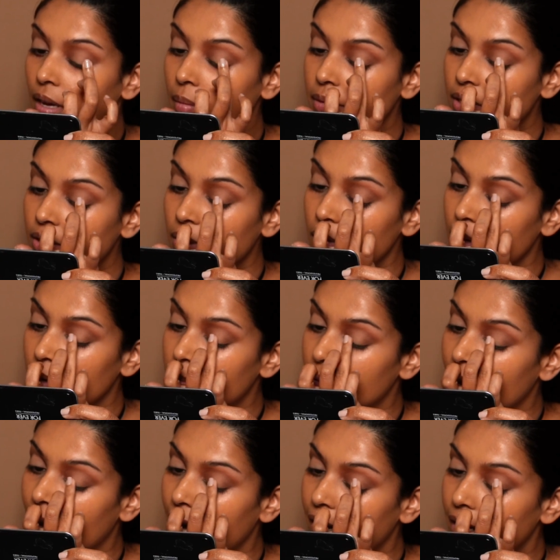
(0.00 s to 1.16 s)
I'm just going to
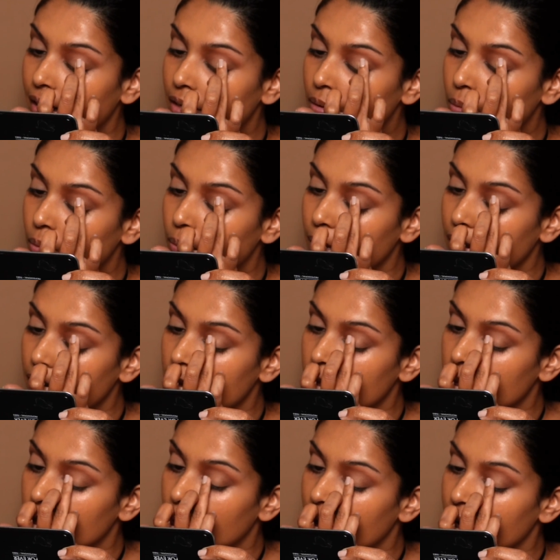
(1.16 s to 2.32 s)
apply it with
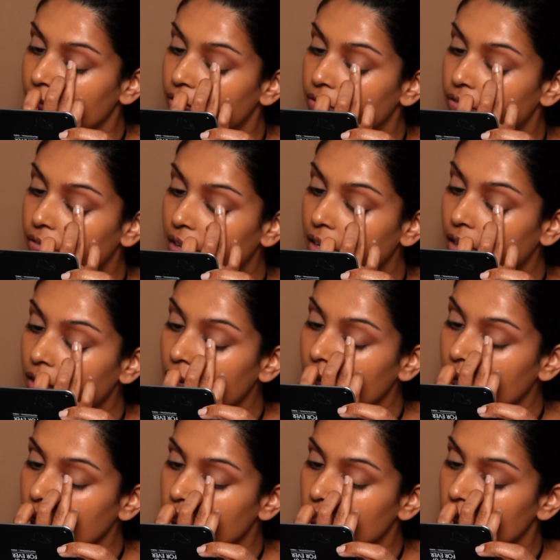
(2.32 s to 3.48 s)
my
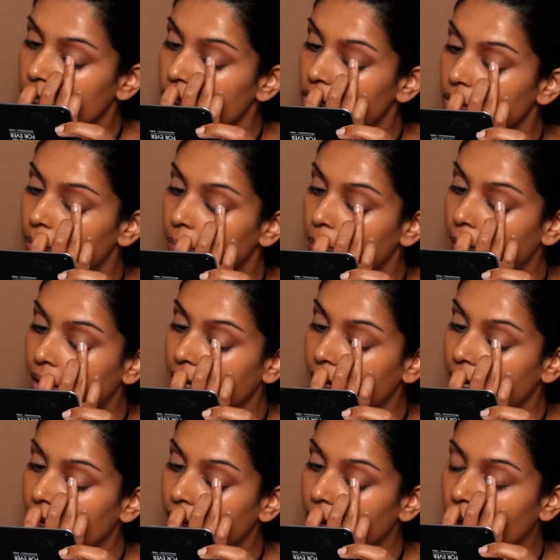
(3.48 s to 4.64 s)
finger, just
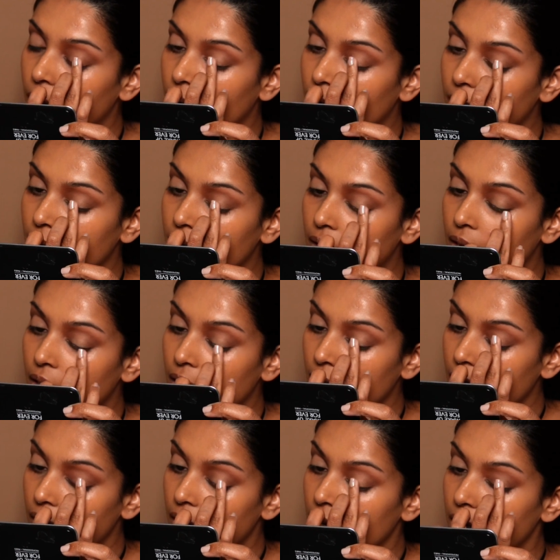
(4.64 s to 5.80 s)
mainly on the
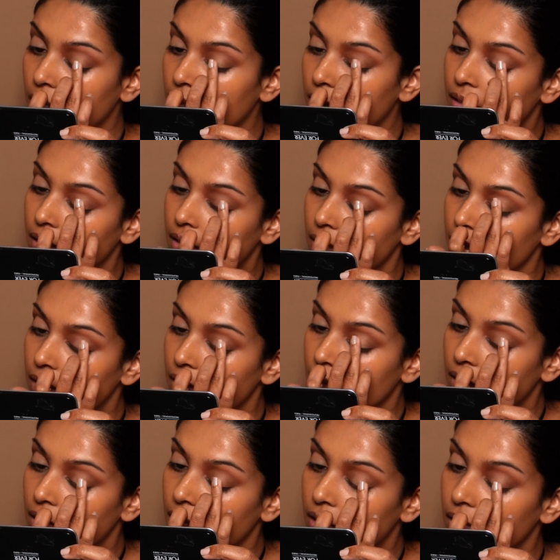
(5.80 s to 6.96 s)
center here.
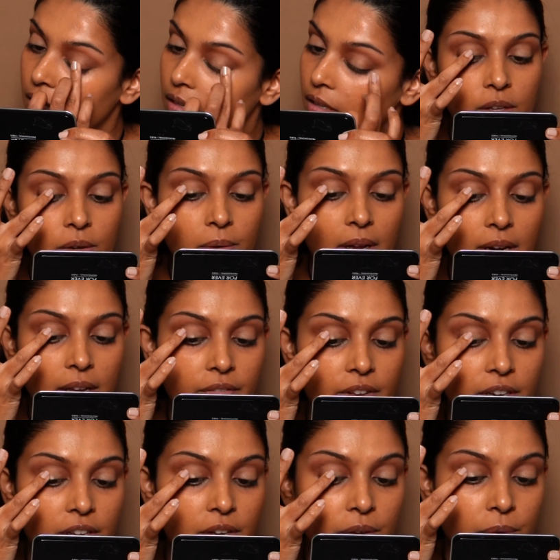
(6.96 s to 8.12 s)
You can
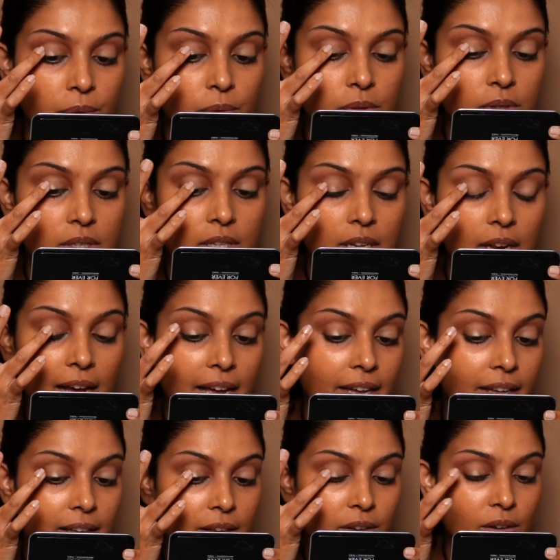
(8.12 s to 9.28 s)
even use
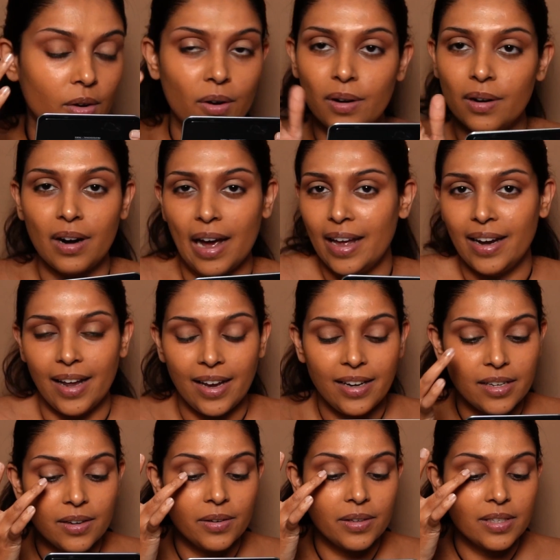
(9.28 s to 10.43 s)
your highlighter
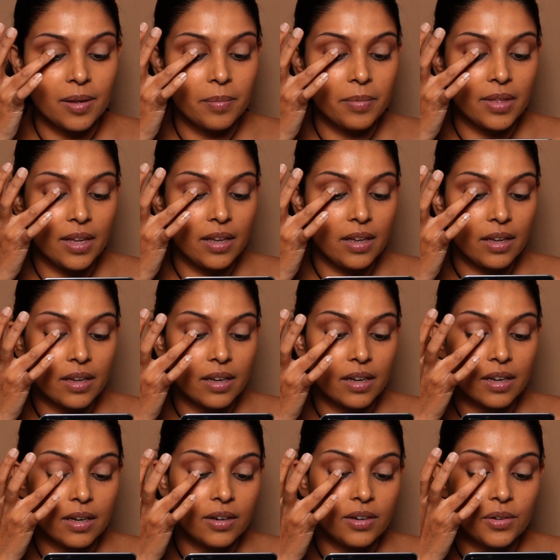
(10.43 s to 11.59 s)
or something
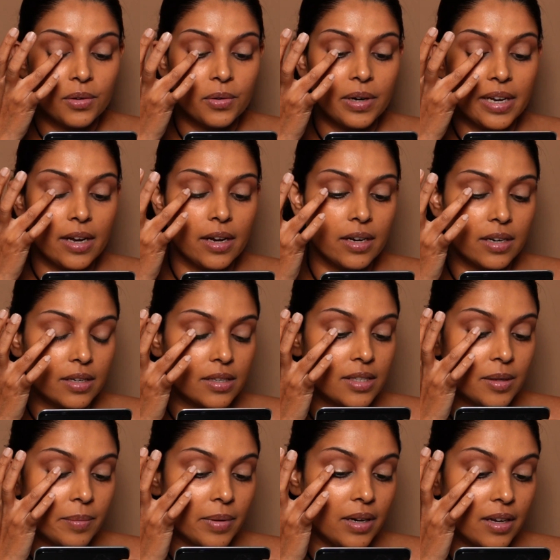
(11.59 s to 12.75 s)
to create a
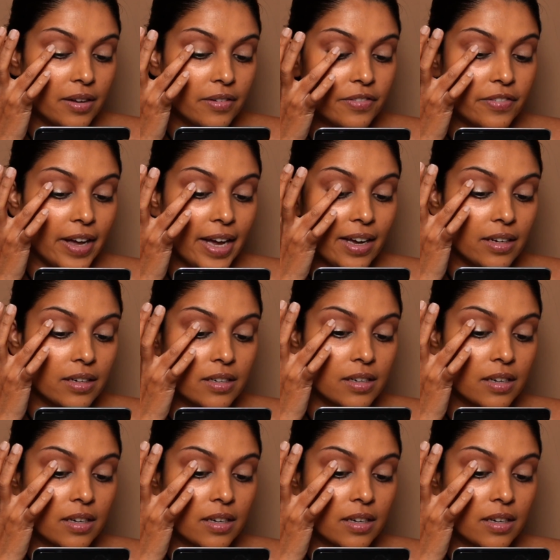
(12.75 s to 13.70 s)
similar effect.